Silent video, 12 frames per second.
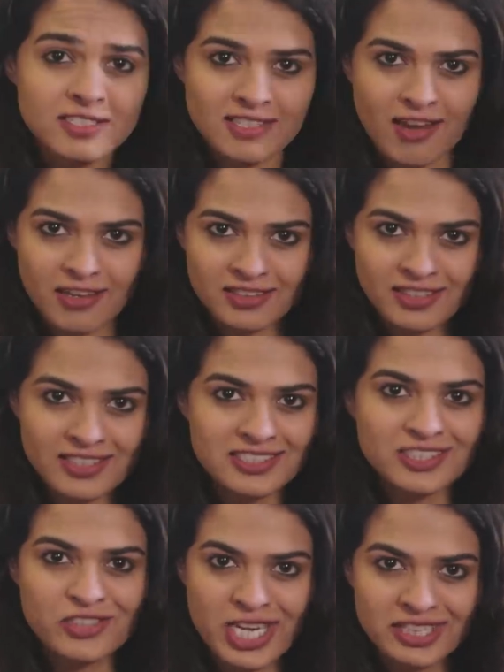art, his
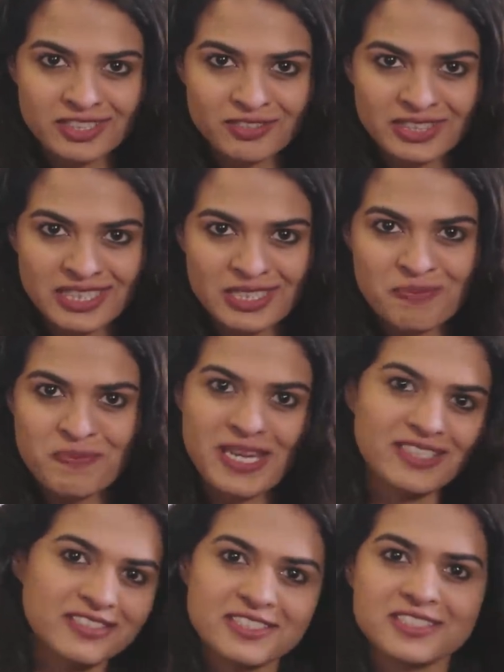creativity
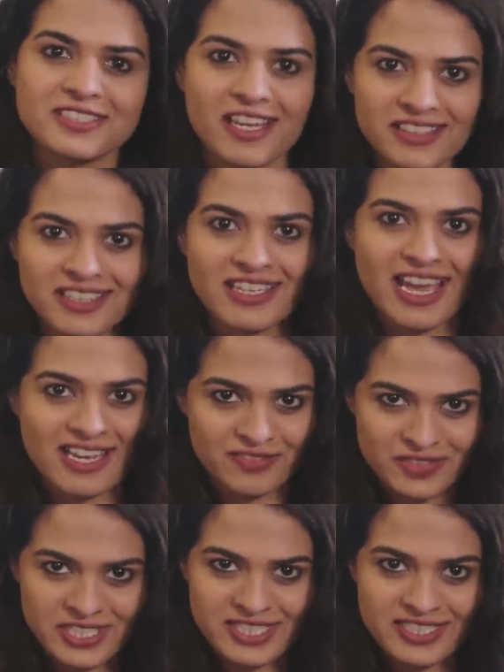paints a stunning
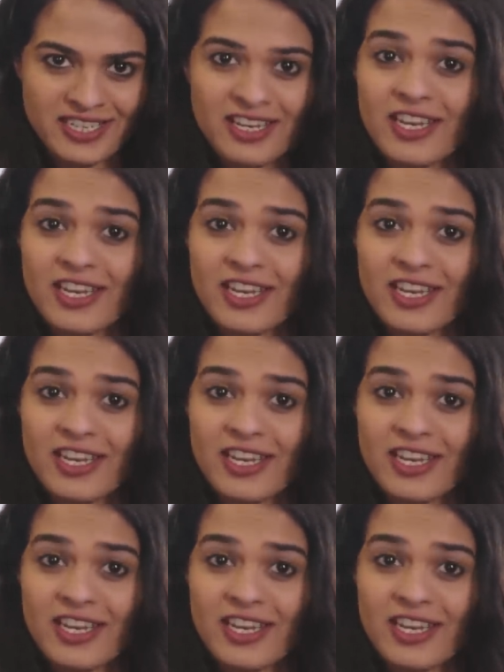canvas.